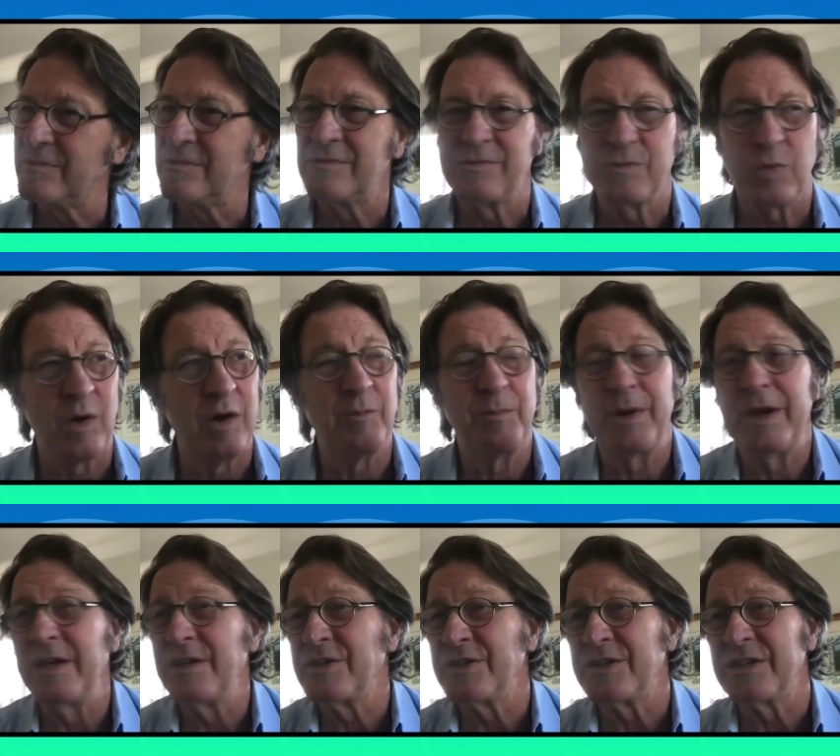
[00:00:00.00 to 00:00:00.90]
12
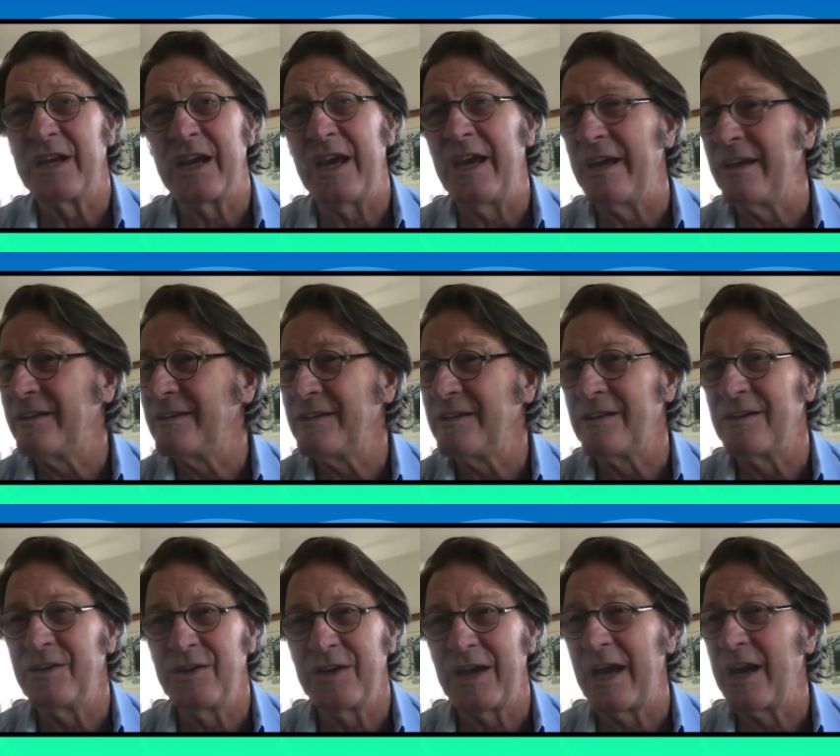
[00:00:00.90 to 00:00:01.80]
pages a day. You
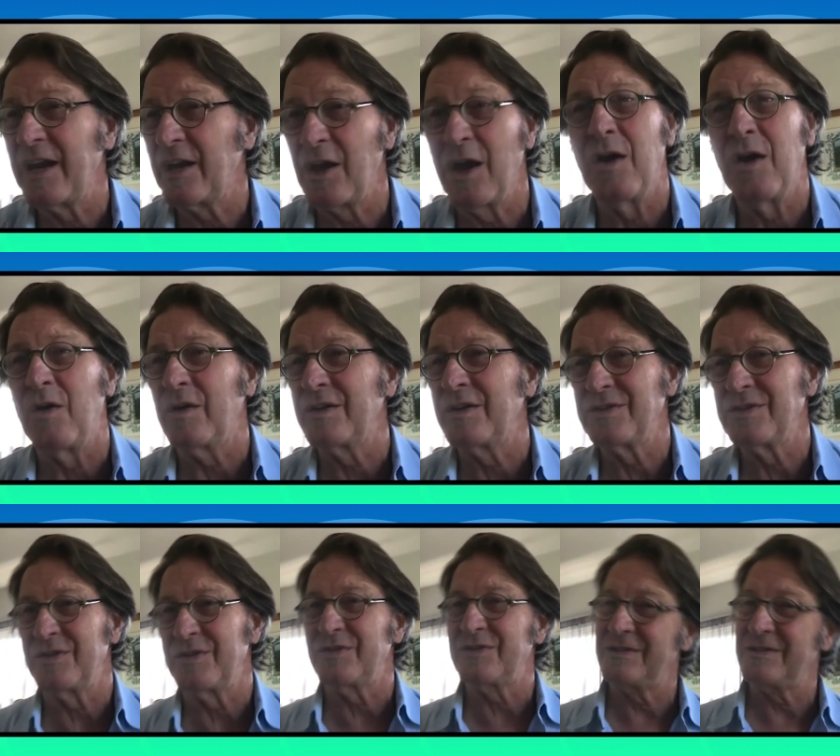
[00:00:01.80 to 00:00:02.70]
know, you got to go because
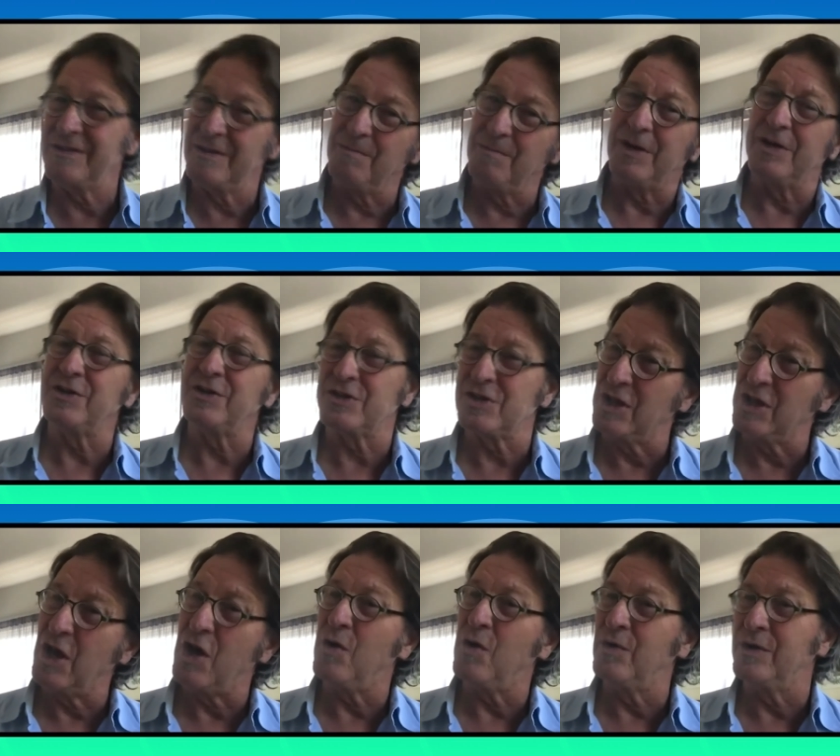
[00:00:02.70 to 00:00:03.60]
there's the budget's
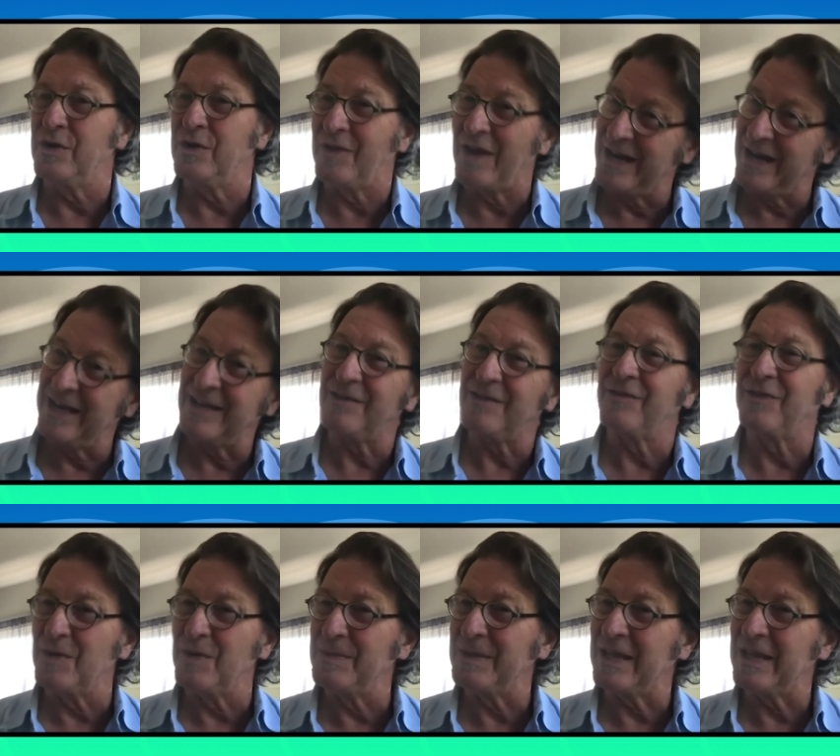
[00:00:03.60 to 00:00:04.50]
low and you got to get the
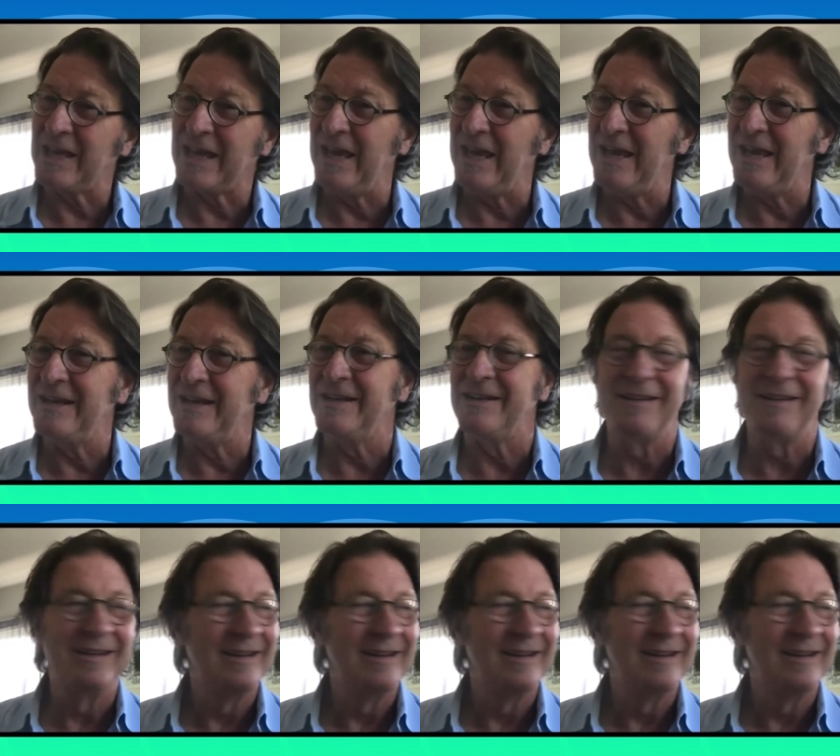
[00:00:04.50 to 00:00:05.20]
film in the can. And